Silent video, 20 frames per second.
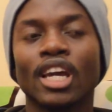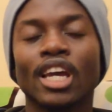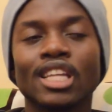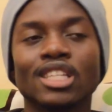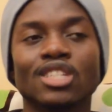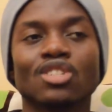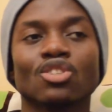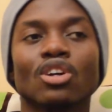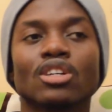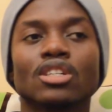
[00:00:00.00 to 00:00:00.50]

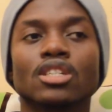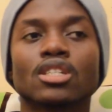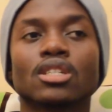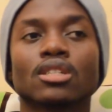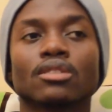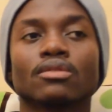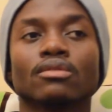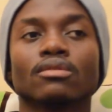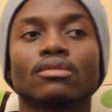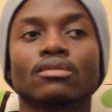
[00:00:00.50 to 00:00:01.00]
It's not,
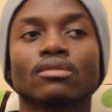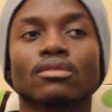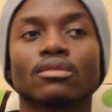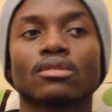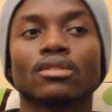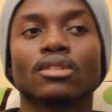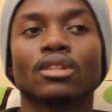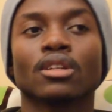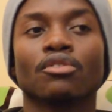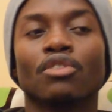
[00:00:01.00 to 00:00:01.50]

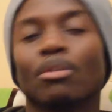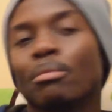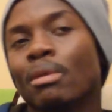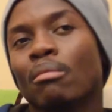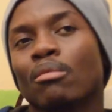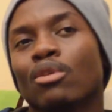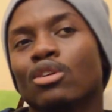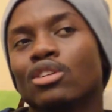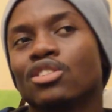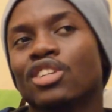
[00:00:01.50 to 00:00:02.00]
for
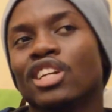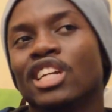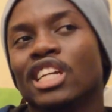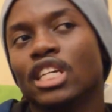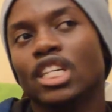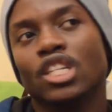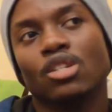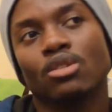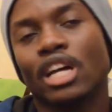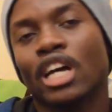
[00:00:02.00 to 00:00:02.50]
me, I'm not
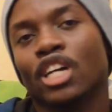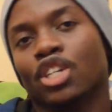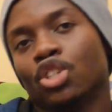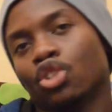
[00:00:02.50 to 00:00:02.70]
really into that